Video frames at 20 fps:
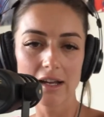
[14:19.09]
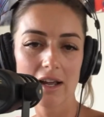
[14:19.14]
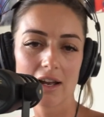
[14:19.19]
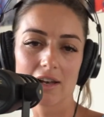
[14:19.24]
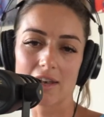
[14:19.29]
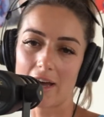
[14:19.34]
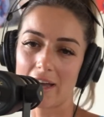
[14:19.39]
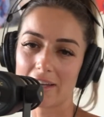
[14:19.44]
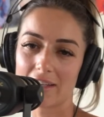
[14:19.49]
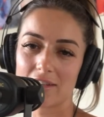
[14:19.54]

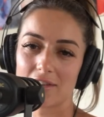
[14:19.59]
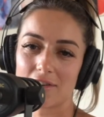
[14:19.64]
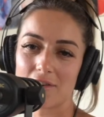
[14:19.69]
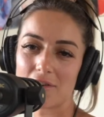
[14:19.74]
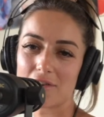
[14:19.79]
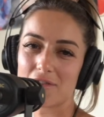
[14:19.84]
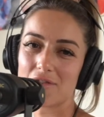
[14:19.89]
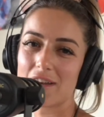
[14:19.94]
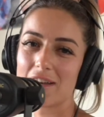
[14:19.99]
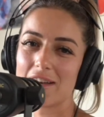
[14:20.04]
Like, you know what
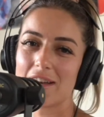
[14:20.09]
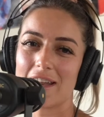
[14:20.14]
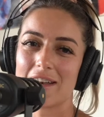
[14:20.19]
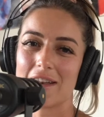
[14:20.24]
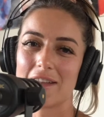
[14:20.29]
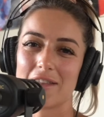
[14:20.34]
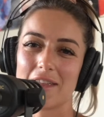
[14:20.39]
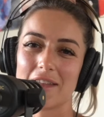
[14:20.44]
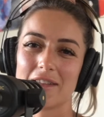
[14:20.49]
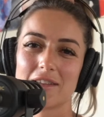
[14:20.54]
I mean? And
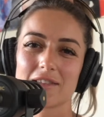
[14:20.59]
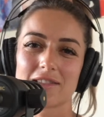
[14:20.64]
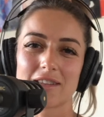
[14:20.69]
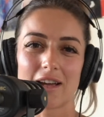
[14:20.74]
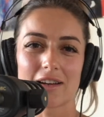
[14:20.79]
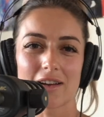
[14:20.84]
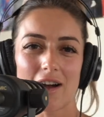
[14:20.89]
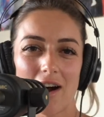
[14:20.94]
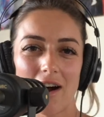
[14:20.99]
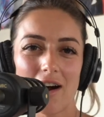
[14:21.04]
it's just
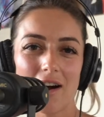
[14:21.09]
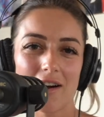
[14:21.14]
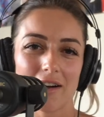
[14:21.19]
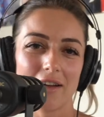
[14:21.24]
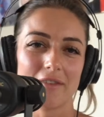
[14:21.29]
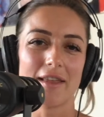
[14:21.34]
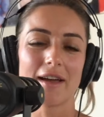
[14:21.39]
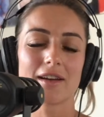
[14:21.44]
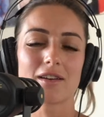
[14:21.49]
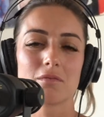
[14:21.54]
like,
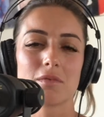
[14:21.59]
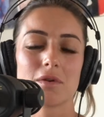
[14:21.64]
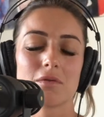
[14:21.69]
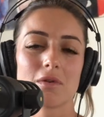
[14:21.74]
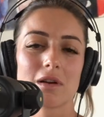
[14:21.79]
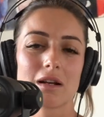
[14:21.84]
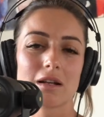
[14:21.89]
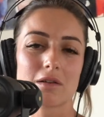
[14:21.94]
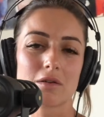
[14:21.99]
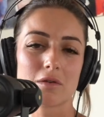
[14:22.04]
and that can be
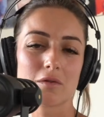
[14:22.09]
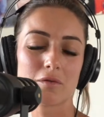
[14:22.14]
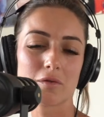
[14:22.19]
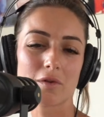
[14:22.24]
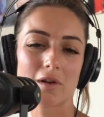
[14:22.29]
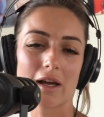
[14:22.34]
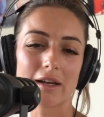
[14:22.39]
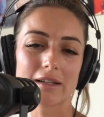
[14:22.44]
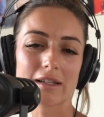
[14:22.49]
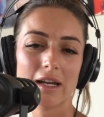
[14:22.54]
really good for
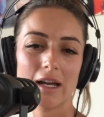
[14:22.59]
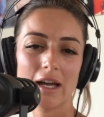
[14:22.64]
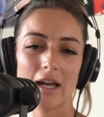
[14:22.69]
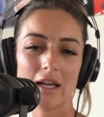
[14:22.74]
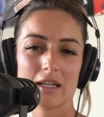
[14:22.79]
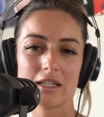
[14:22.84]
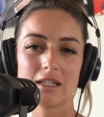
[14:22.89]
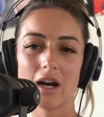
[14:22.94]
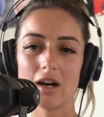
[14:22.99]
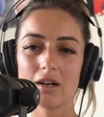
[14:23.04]
like
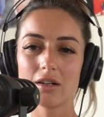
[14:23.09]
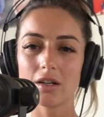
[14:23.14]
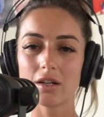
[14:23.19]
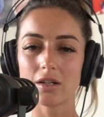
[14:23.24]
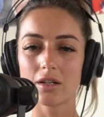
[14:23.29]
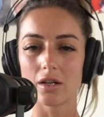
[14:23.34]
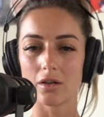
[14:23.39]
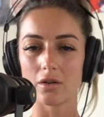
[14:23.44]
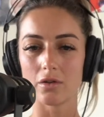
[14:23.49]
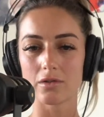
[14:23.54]
younger
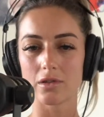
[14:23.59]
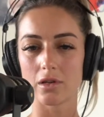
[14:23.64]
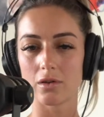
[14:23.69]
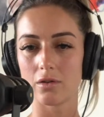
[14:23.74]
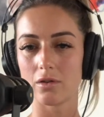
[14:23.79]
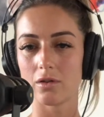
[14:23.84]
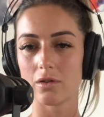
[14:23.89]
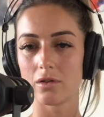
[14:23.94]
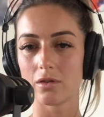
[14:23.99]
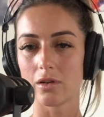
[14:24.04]
girls
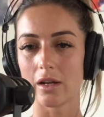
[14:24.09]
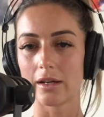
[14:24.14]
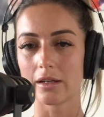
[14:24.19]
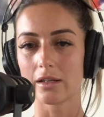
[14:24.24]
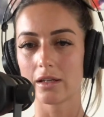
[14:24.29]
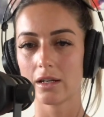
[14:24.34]
who, like,